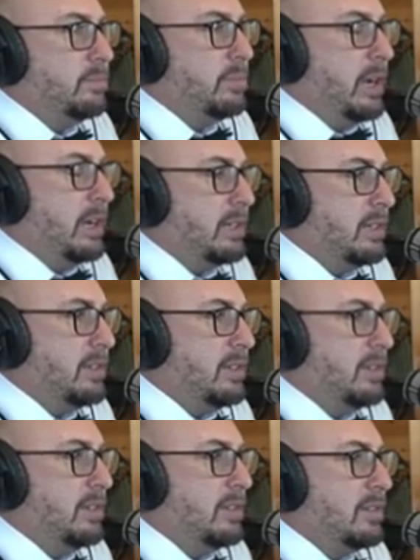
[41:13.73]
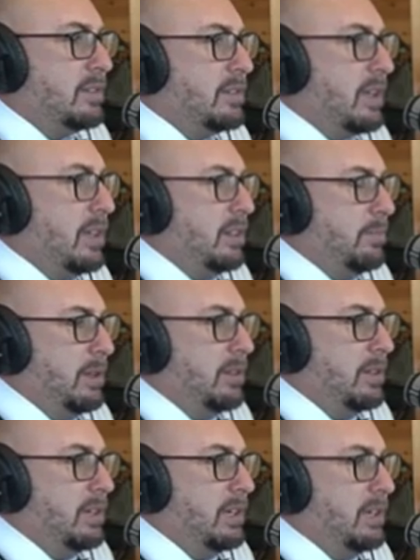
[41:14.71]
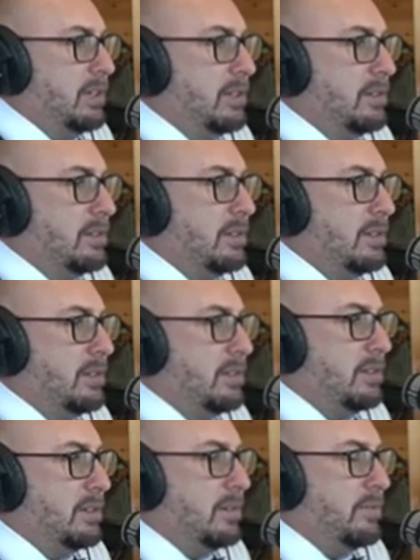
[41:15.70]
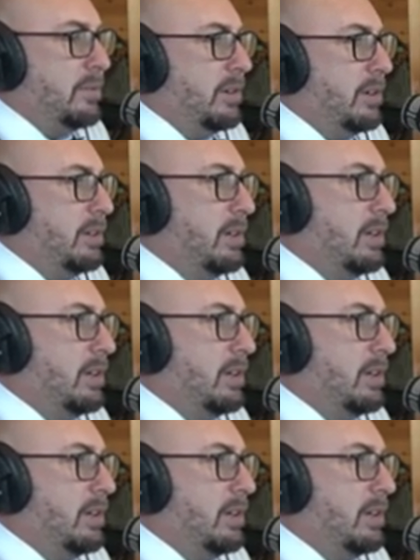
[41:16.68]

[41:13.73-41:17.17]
practices, scalability, different